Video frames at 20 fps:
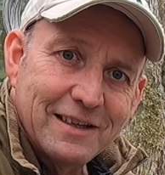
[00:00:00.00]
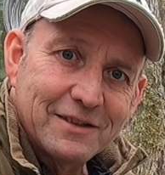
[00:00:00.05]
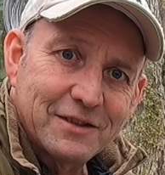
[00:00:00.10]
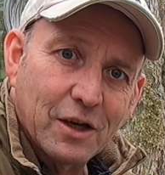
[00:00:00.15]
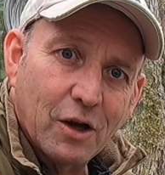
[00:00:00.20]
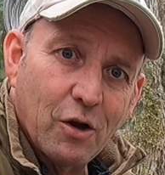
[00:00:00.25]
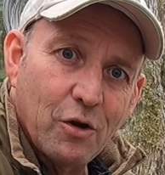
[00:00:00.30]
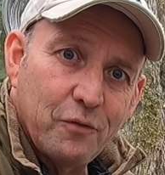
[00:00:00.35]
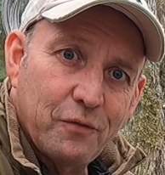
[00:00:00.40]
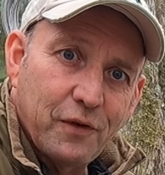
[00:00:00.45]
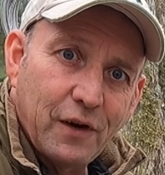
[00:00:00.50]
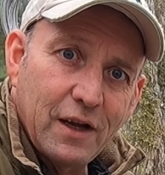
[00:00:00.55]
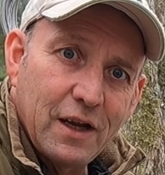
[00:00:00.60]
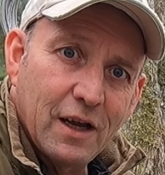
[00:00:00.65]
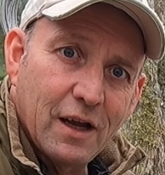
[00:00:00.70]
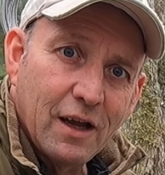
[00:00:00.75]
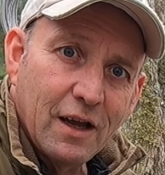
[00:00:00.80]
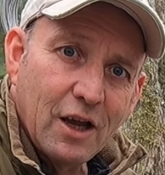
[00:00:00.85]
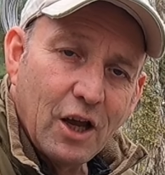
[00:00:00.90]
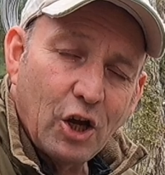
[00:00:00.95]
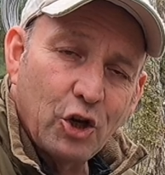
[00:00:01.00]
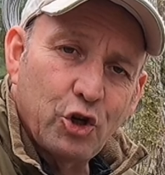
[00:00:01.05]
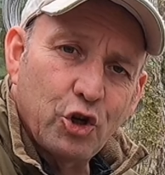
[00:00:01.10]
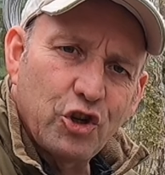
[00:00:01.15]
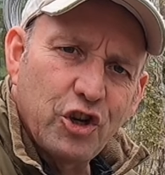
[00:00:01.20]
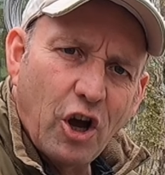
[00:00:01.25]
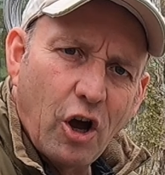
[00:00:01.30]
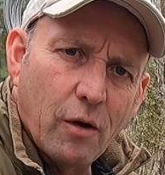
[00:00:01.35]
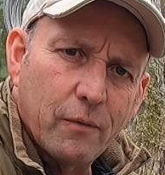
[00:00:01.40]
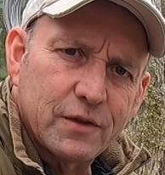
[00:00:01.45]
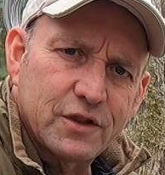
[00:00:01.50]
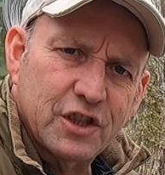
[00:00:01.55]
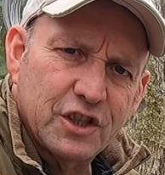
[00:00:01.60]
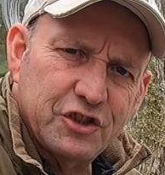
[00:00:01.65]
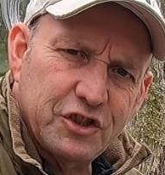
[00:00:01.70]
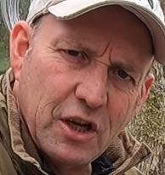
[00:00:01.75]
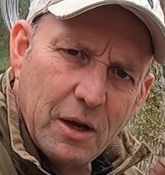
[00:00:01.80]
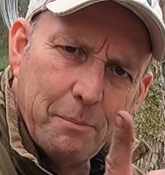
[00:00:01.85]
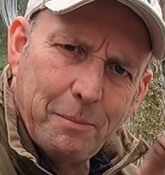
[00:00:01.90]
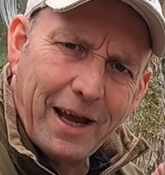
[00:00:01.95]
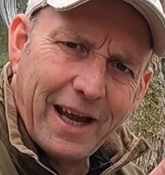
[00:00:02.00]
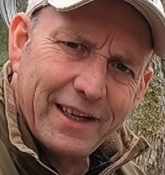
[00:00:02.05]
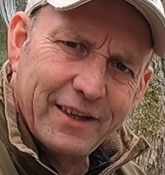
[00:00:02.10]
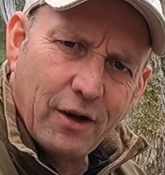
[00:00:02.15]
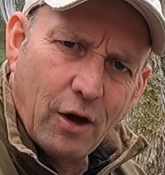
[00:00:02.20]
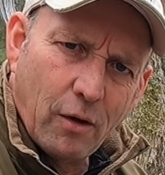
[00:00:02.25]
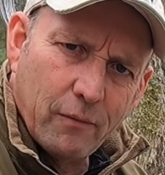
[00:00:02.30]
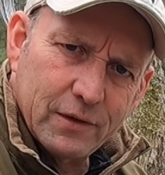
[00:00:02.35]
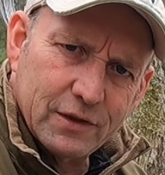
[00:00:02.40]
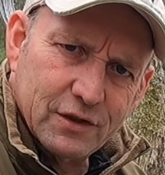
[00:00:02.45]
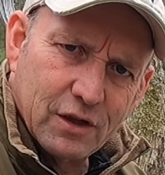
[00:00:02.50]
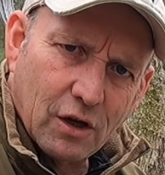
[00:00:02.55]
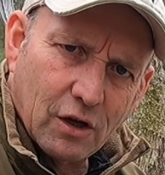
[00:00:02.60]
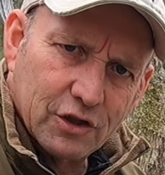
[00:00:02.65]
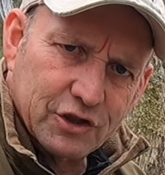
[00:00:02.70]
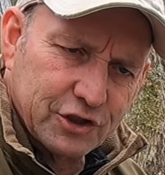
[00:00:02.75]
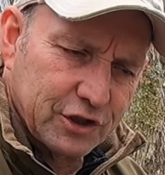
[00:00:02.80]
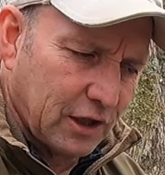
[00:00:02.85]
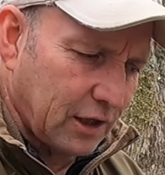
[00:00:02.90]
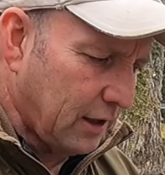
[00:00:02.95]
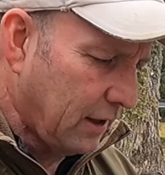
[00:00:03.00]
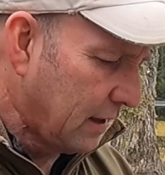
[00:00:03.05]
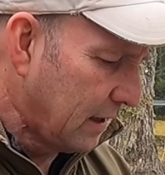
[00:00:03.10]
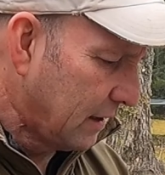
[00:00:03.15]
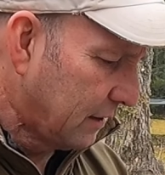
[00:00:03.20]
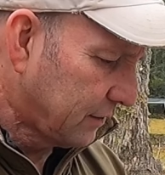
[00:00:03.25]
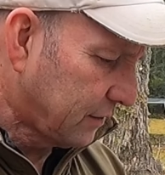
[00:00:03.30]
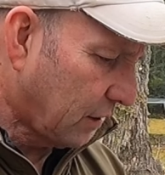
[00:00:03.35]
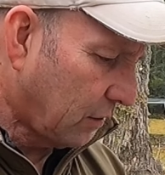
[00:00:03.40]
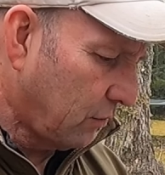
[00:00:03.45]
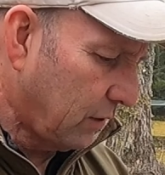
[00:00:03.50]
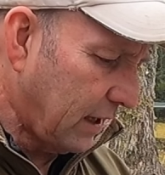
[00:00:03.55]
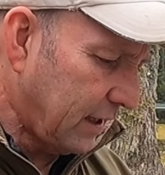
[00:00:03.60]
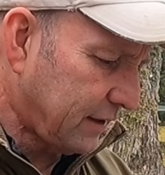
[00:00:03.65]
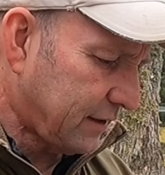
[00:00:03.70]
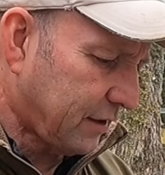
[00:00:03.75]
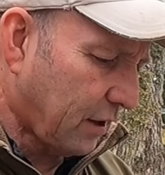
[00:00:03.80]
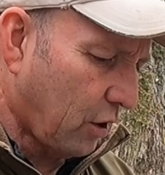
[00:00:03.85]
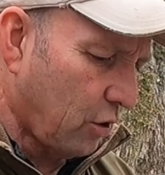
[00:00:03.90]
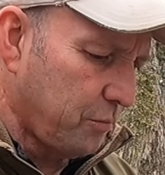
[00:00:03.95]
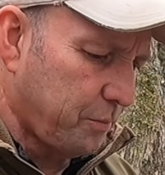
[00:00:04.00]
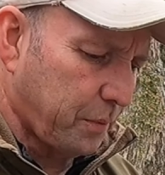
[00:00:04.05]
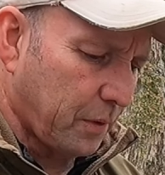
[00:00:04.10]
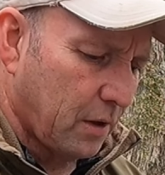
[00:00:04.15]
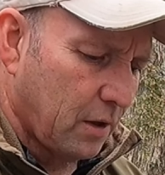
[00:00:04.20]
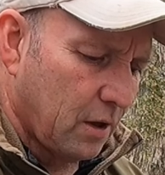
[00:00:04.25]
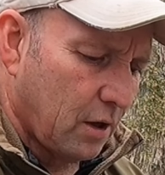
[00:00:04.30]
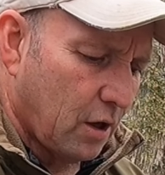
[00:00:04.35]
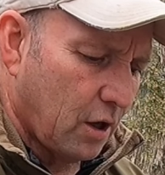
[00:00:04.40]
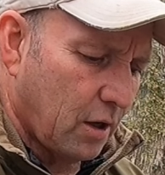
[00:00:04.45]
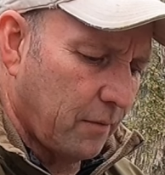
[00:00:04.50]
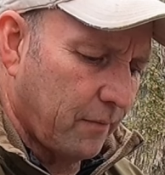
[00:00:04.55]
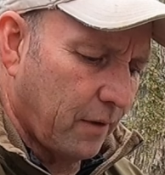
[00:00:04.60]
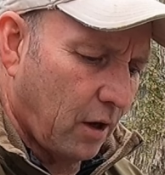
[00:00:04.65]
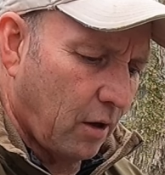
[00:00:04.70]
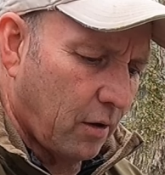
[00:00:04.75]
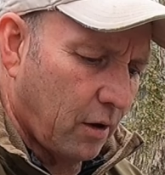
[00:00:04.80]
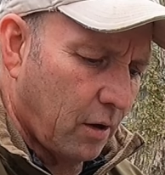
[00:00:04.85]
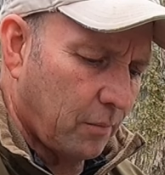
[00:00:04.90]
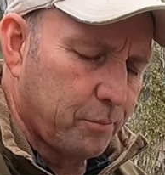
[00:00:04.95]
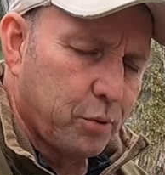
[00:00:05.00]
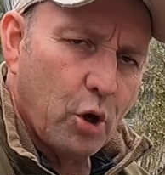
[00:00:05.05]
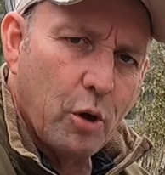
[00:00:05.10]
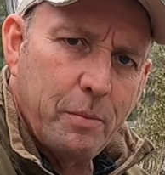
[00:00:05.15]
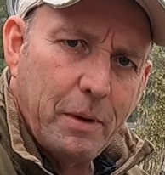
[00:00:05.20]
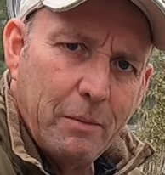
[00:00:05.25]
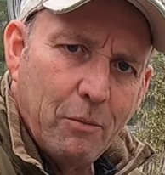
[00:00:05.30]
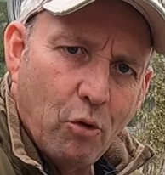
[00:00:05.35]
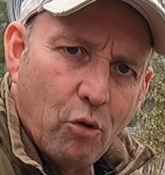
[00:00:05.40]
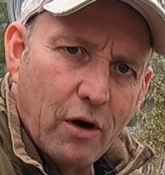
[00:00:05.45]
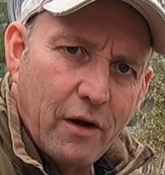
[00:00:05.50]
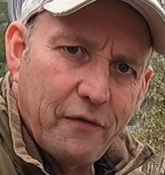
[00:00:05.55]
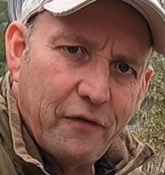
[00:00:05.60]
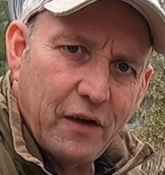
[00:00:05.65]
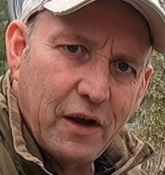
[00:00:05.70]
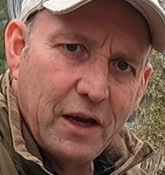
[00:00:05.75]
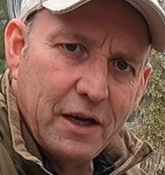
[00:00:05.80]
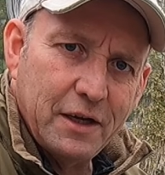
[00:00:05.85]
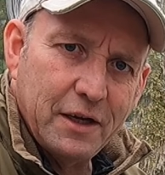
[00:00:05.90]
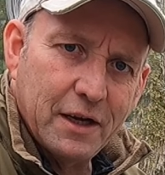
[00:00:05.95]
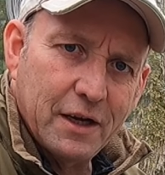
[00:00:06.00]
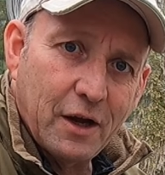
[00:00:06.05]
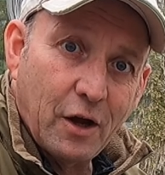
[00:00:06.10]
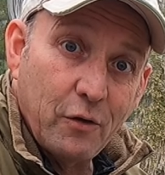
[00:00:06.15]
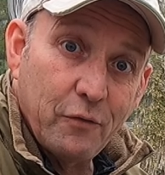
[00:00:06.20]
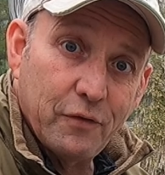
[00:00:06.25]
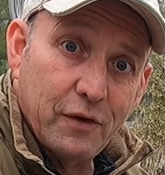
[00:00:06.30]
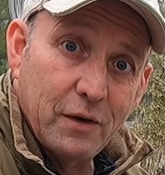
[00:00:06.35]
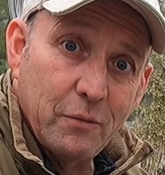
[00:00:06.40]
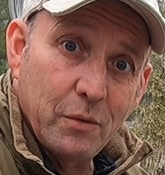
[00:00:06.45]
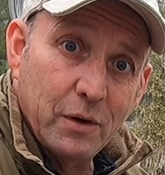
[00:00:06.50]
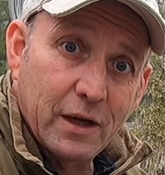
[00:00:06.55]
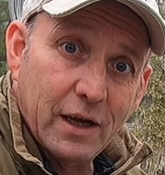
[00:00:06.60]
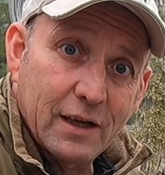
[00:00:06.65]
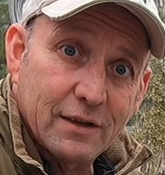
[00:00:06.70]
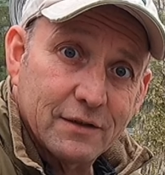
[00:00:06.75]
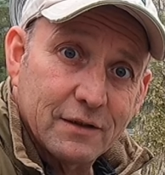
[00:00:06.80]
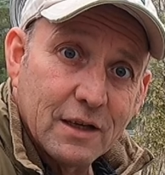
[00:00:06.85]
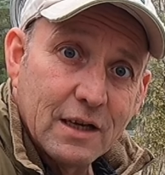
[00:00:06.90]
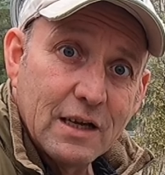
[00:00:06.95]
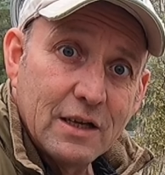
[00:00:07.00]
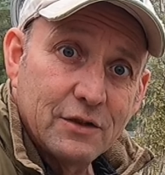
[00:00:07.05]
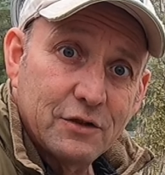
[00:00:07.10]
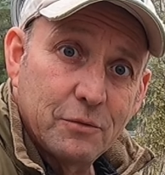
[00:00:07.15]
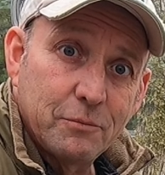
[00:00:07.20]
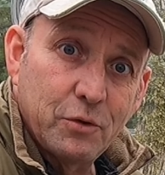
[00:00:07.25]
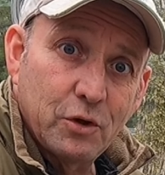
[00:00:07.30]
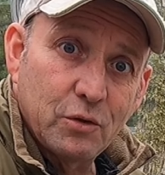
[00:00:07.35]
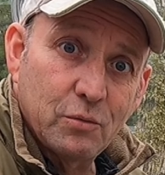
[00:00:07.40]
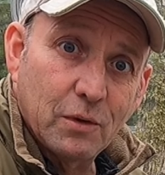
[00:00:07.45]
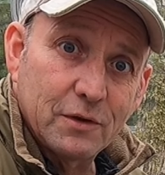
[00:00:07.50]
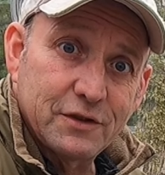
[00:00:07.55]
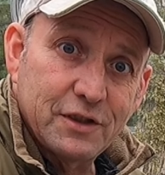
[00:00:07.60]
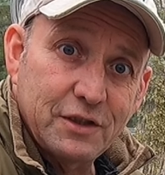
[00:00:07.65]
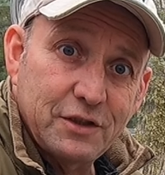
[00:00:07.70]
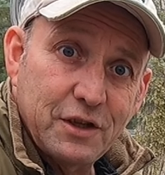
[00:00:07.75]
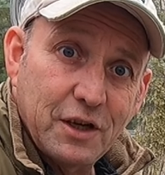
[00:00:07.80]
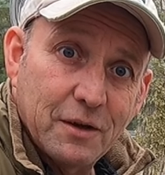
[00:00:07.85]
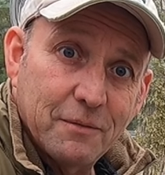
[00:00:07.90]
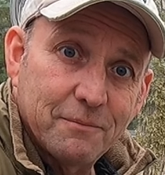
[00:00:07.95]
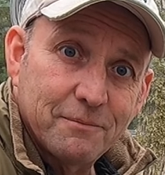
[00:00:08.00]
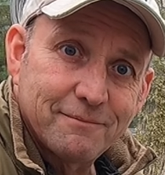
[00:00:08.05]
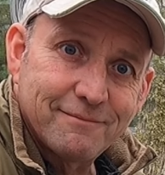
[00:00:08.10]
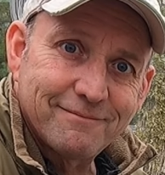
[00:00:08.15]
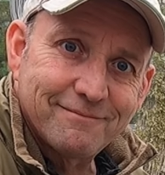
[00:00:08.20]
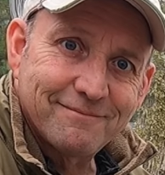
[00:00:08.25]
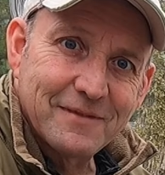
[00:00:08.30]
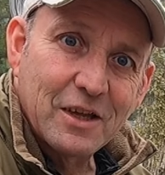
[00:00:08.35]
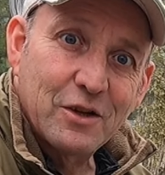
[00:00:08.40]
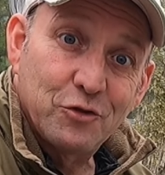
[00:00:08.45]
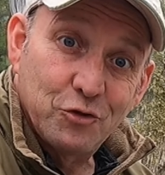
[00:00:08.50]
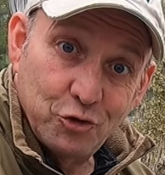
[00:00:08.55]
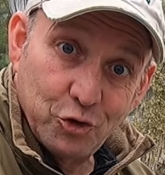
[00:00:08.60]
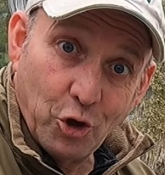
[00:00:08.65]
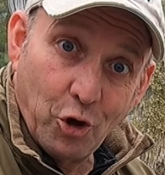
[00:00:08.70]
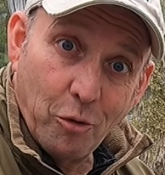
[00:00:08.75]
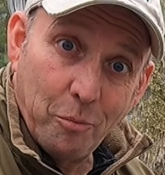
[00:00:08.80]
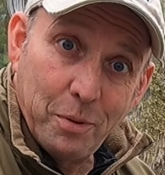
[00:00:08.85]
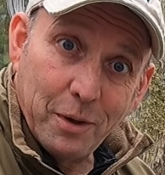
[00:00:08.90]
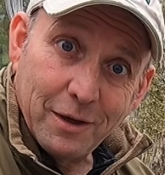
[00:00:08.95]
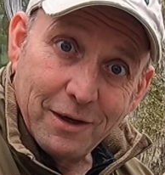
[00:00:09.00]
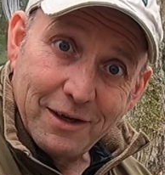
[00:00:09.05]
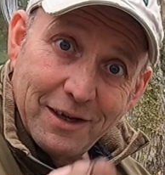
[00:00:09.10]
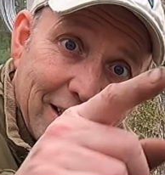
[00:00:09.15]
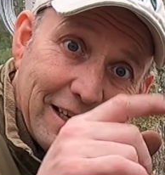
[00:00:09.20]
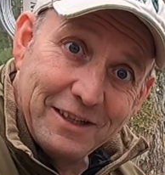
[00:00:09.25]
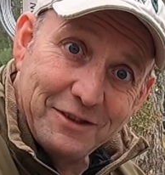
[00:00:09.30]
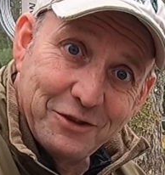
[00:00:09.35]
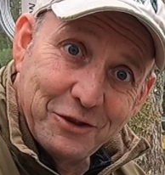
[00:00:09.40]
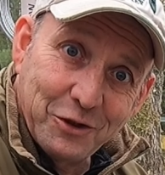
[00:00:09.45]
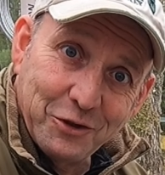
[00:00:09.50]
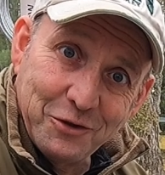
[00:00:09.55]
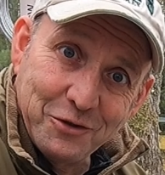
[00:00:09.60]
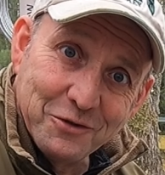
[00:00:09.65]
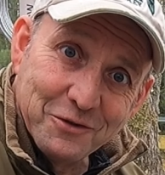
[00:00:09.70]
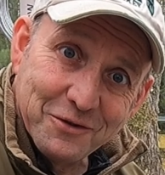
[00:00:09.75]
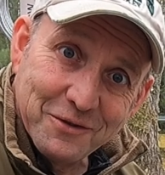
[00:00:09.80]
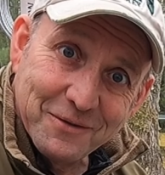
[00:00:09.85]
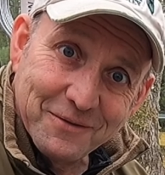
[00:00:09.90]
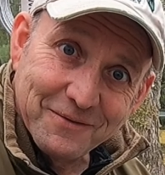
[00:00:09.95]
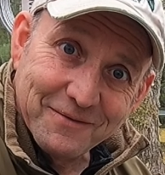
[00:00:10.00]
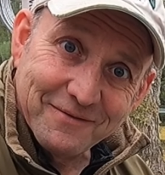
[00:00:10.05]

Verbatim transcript: So hopefully a, a, good harvest this year. Bad harvest last year. So let's hope um, I'll, I'll put a bit more effort in and hopefully we'll get some good ones this year. Job is a good one.